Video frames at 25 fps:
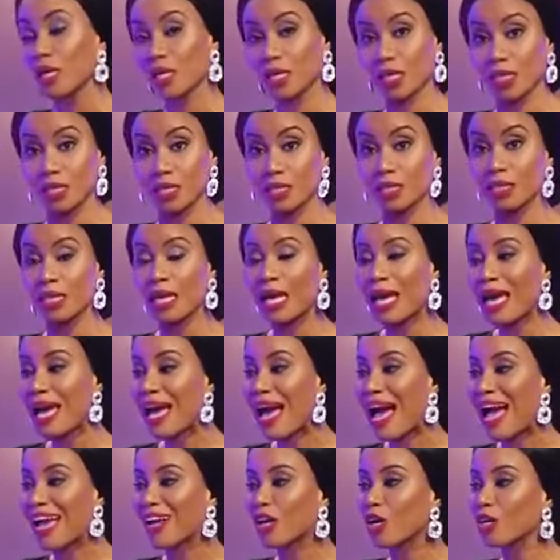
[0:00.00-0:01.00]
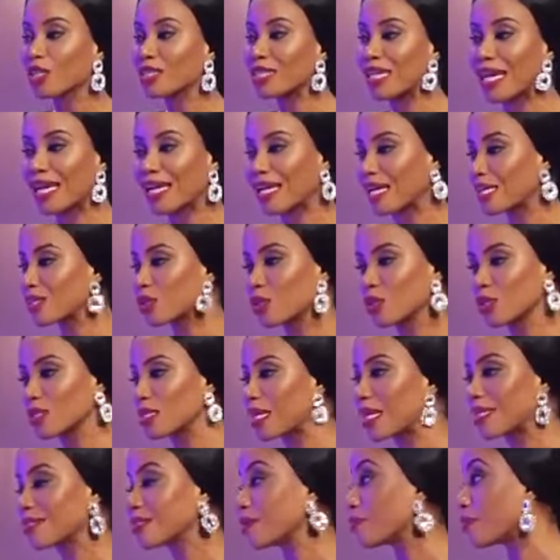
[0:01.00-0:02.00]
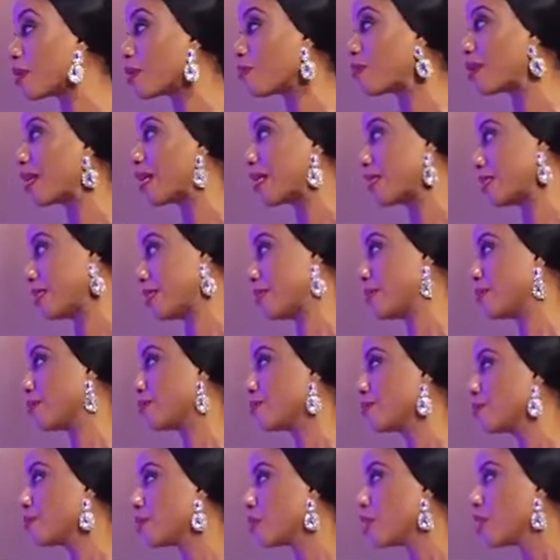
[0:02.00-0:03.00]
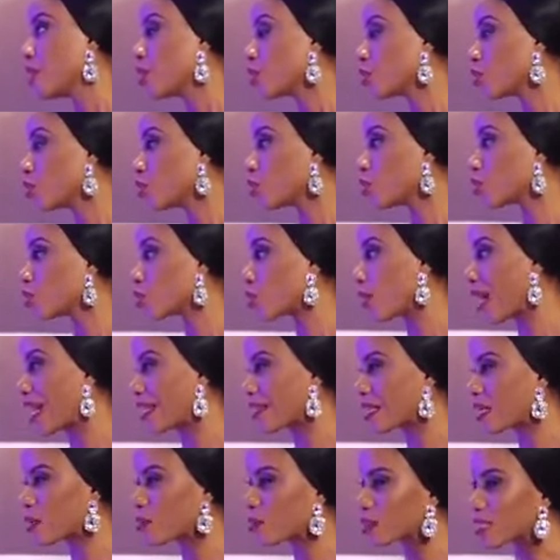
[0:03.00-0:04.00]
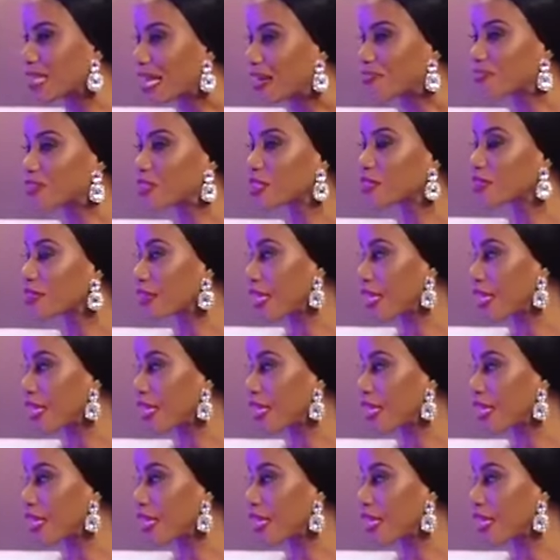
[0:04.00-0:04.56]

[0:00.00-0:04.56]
market, I got tiger nuts and they were bad. You know, so I think it was after